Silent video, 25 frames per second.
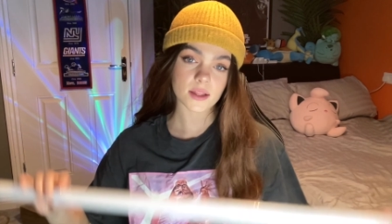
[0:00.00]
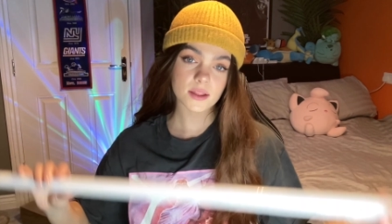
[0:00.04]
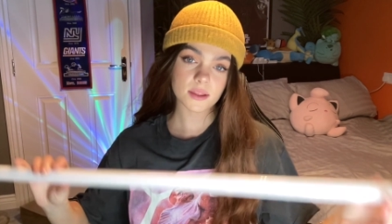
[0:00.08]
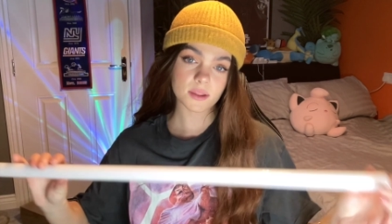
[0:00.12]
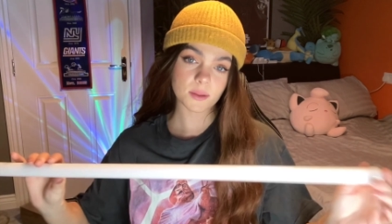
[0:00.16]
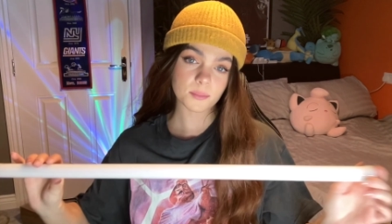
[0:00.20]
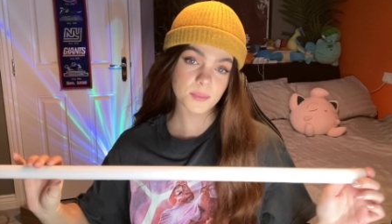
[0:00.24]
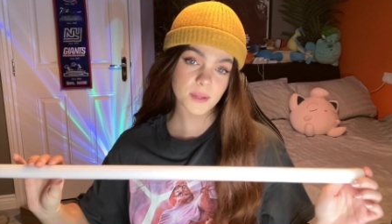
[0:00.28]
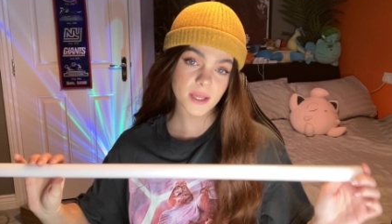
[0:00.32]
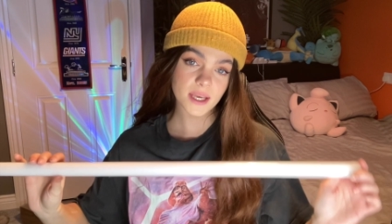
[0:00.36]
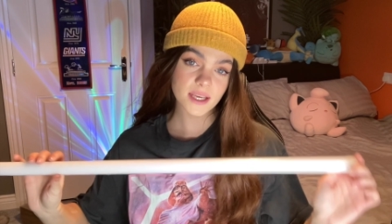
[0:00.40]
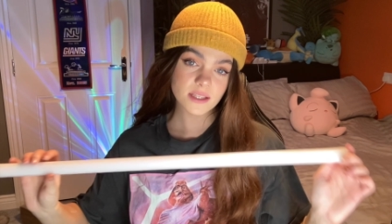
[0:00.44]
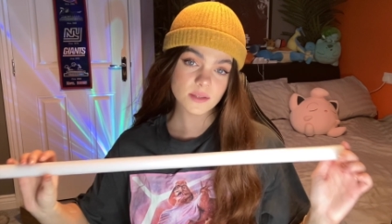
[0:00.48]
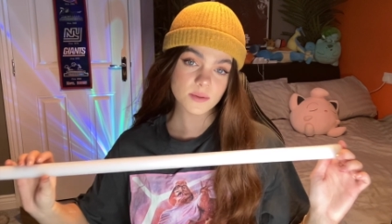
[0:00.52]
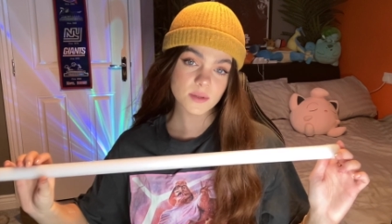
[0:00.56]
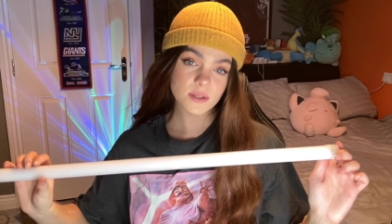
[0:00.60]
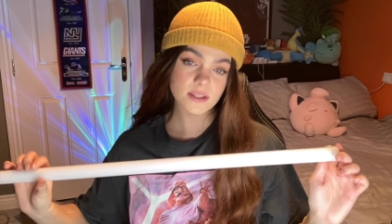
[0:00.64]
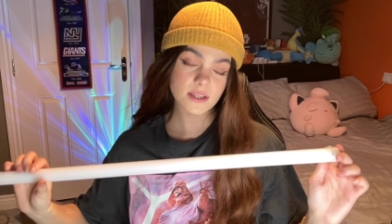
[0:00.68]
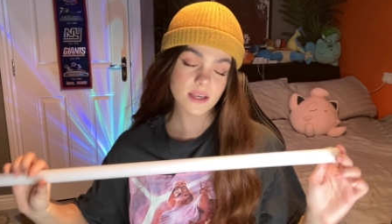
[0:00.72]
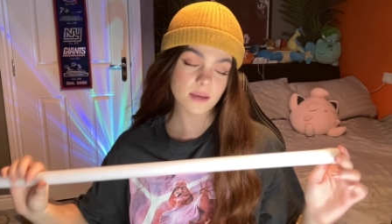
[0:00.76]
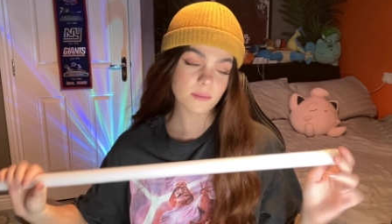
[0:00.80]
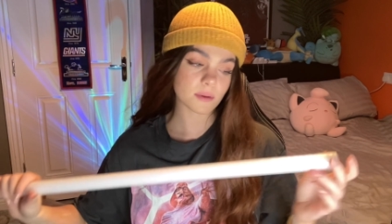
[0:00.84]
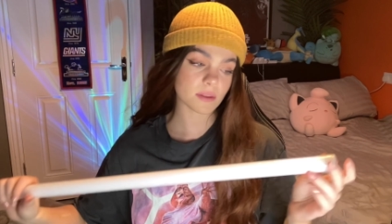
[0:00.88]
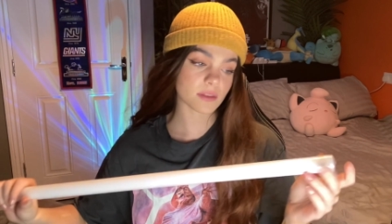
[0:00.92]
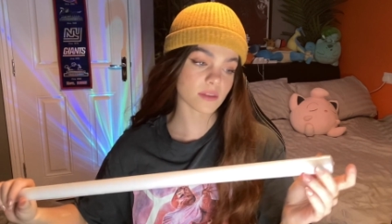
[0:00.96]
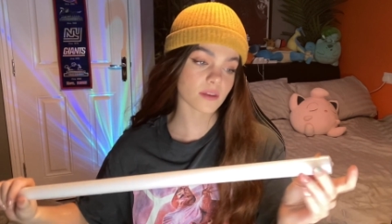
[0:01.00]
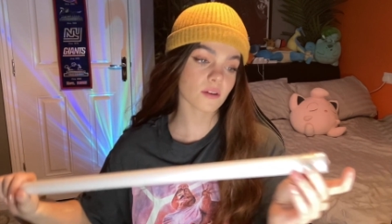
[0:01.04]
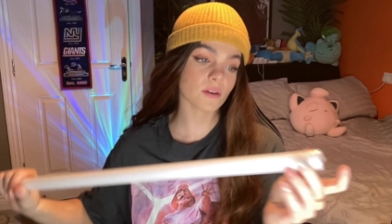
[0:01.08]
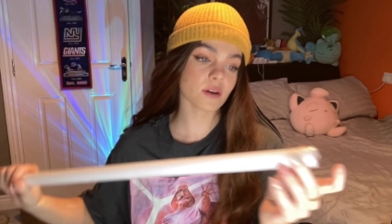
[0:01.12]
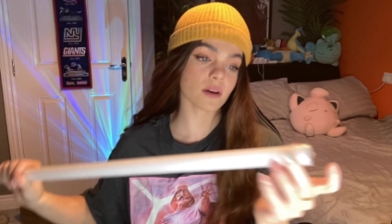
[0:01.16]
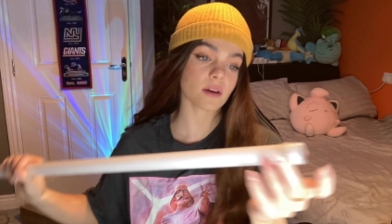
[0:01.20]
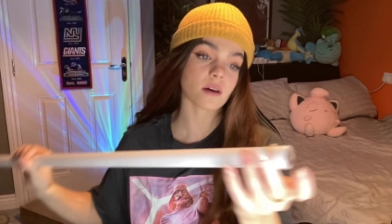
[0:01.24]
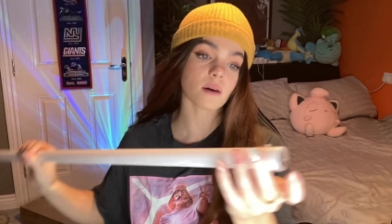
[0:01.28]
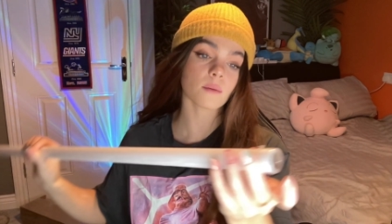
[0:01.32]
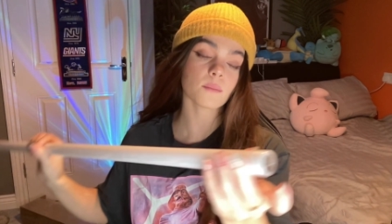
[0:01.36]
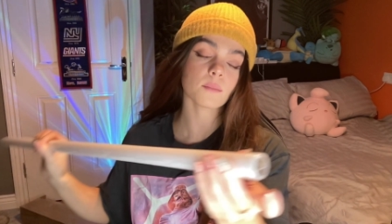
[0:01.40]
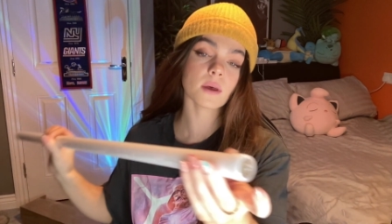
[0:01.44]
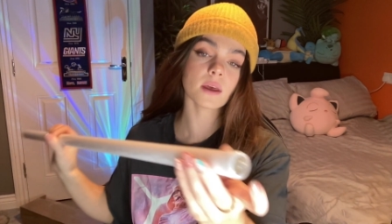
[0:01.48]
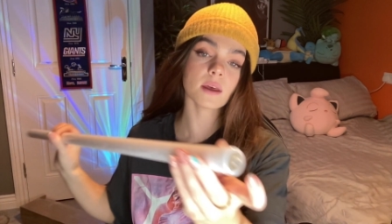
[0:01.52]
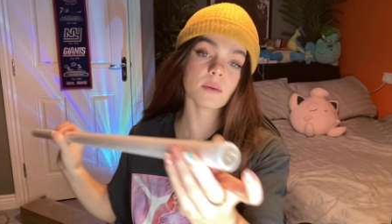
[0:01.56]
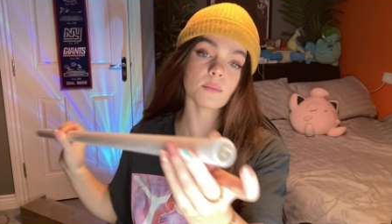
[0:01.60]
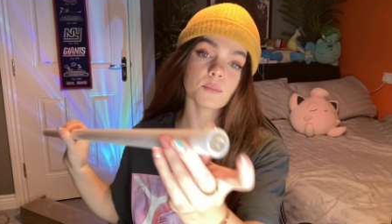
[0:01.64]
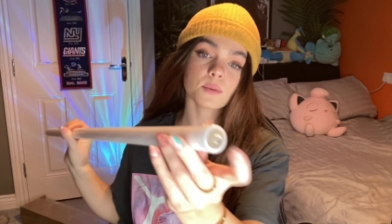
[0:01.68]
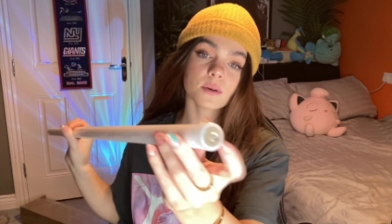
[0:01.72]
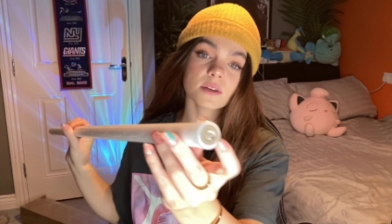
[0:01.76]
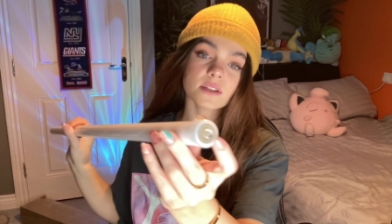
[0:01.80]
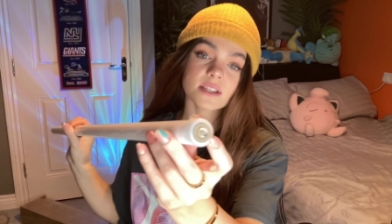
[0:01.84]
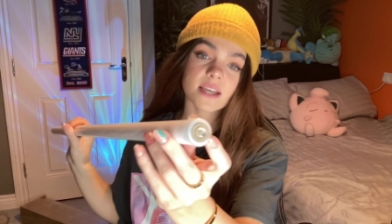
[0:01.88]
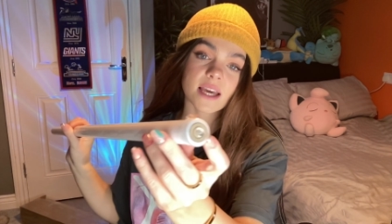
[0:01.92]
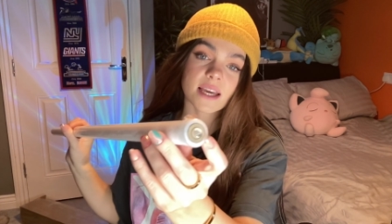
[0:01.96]
The blades with Sabertheory come
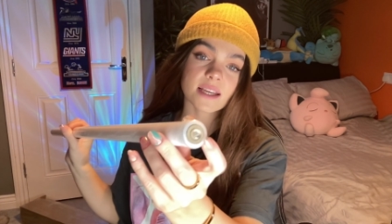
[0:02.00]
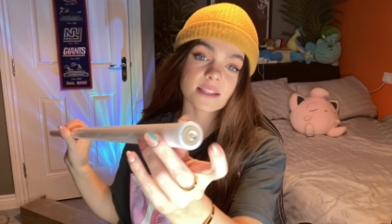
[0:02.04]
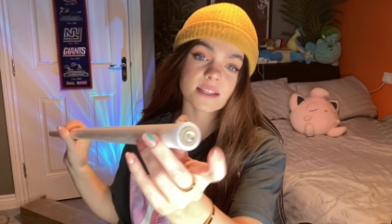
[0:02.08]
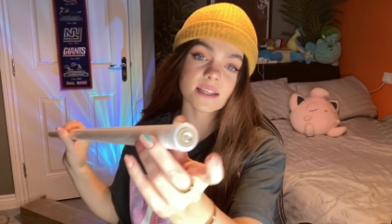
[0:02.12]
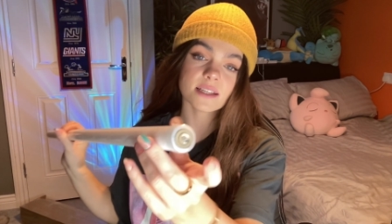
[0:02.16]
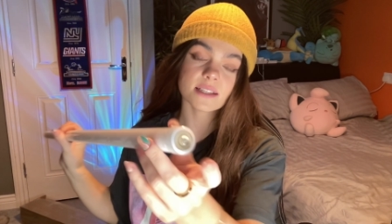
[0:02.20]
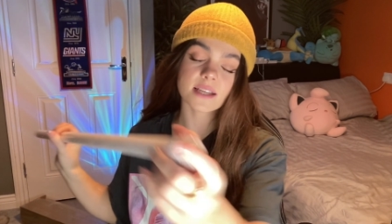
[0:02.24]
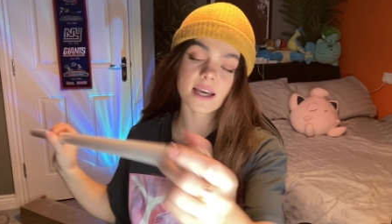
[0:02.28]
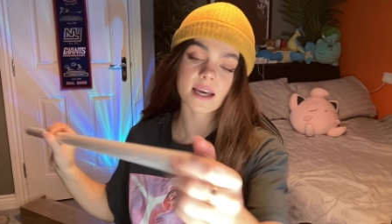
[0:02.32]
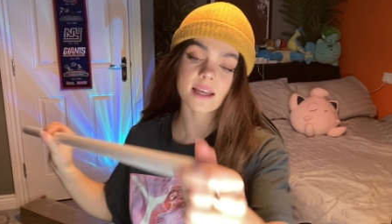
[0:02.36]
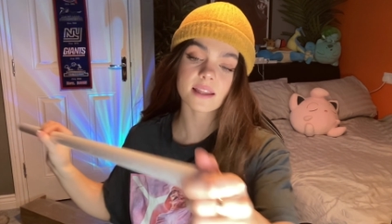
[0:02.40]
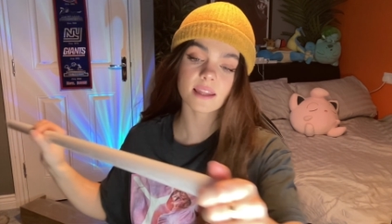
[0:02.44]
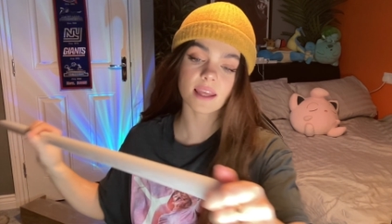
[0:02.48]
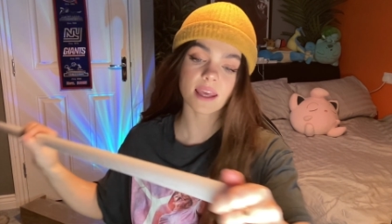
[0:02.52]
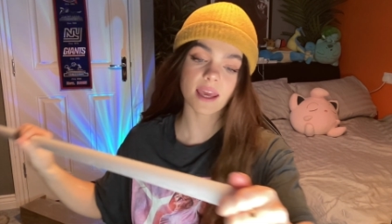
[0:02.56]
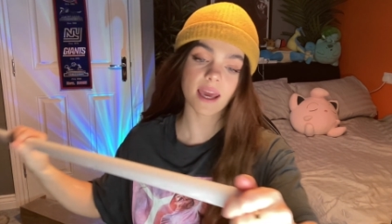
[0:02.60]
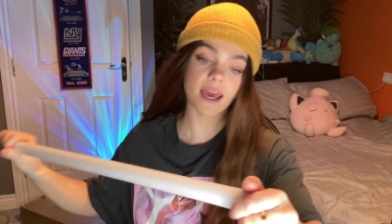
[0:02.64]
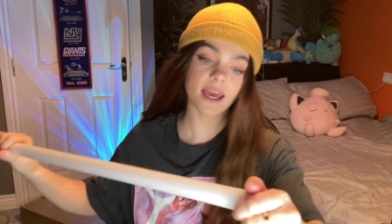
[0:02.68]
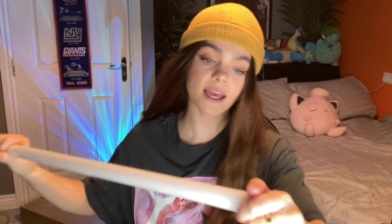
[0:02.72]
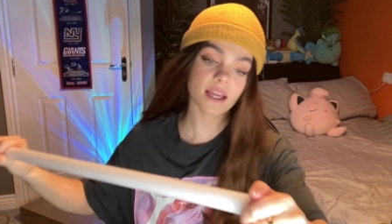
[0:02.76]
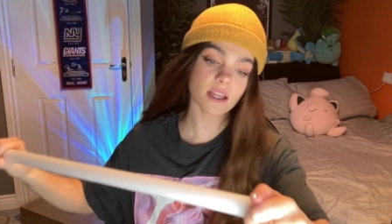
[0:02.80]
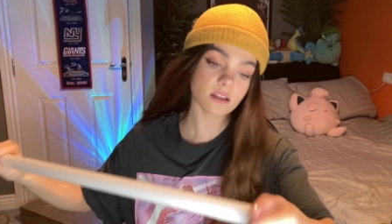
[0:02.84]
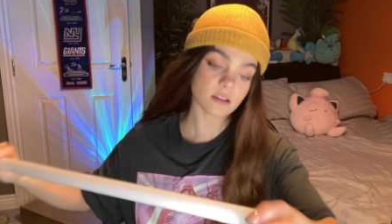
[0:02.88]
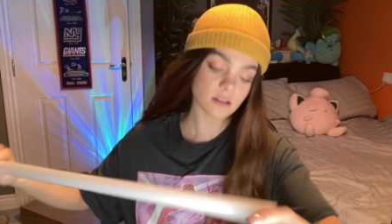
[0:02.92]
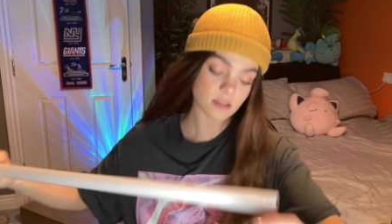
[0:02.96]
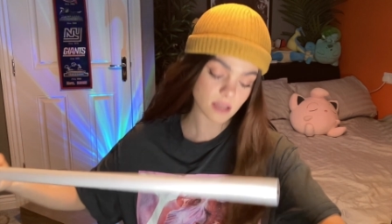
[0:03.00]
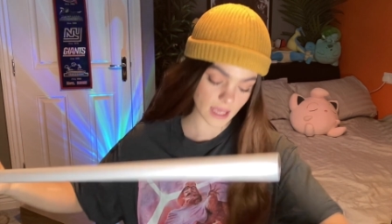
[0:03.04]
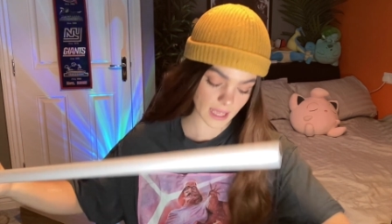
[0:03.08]
protected at the end,